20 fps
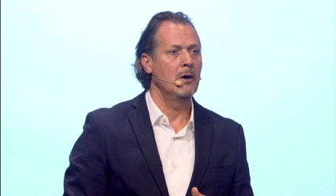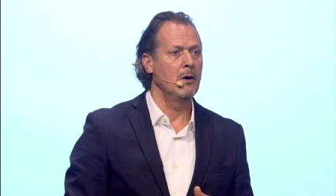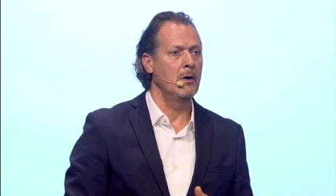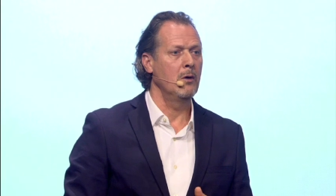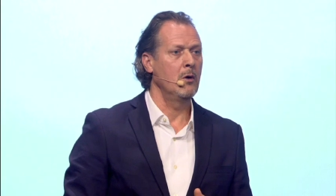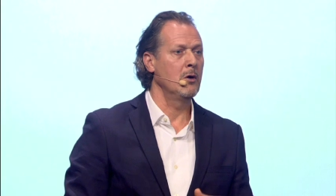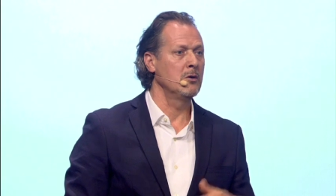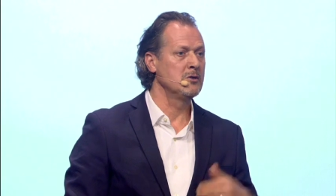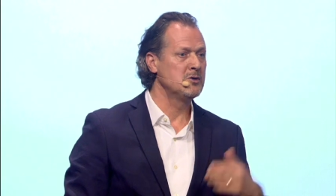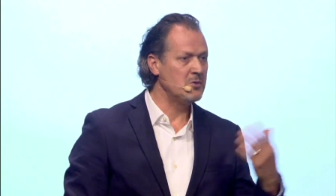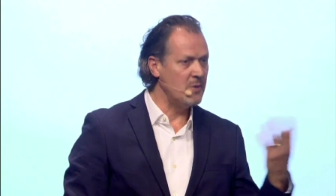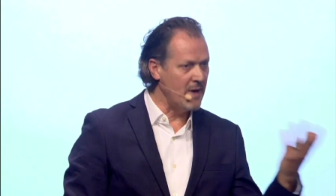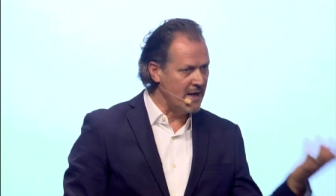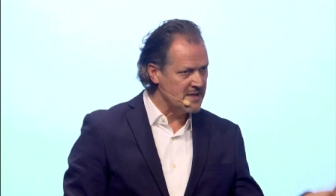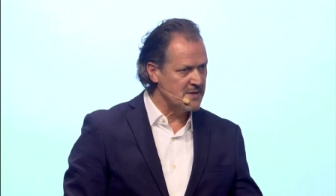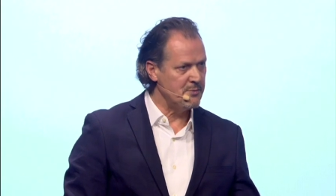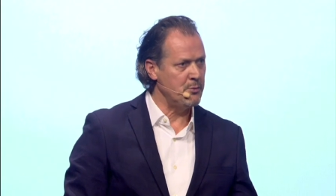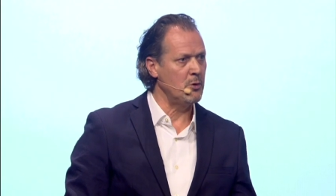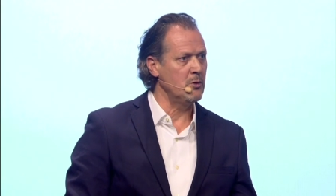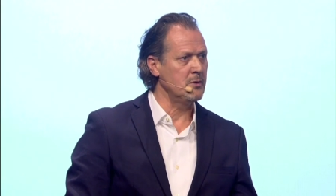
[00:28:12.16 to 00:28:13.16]
uh, on
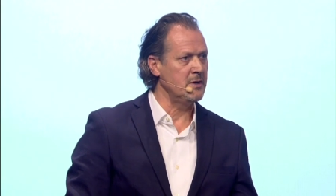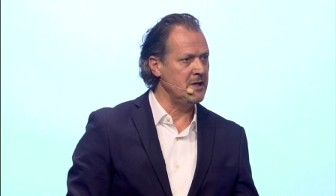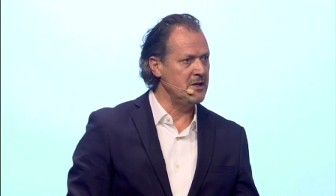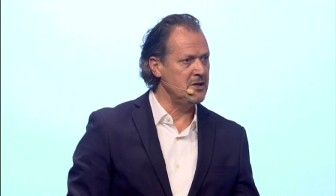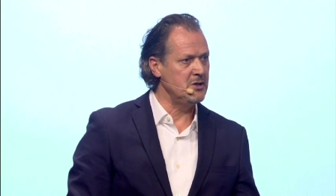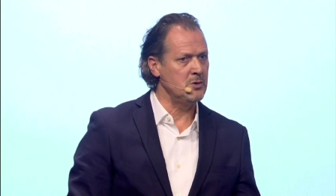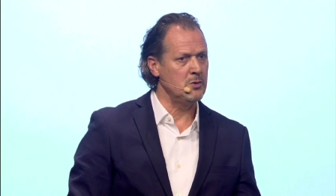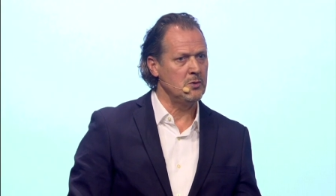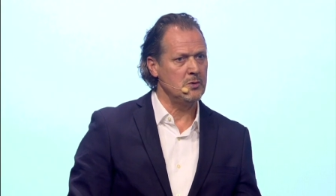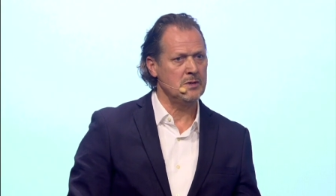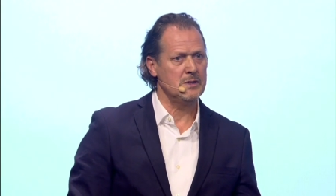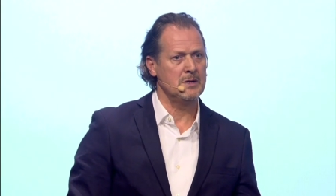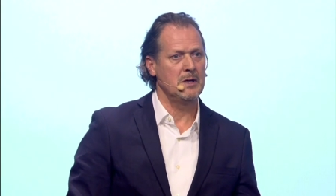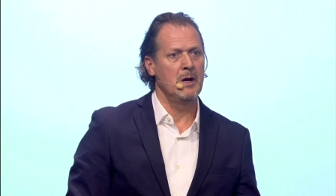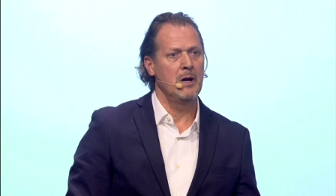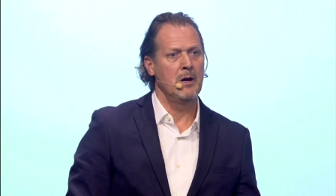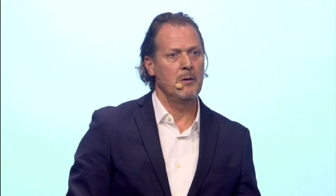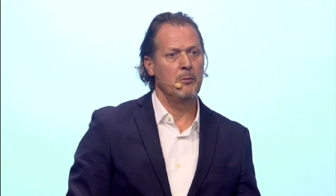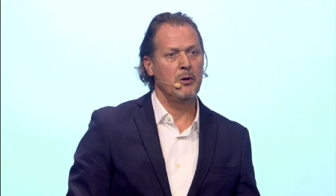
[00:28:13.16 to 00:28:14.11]
transport issues,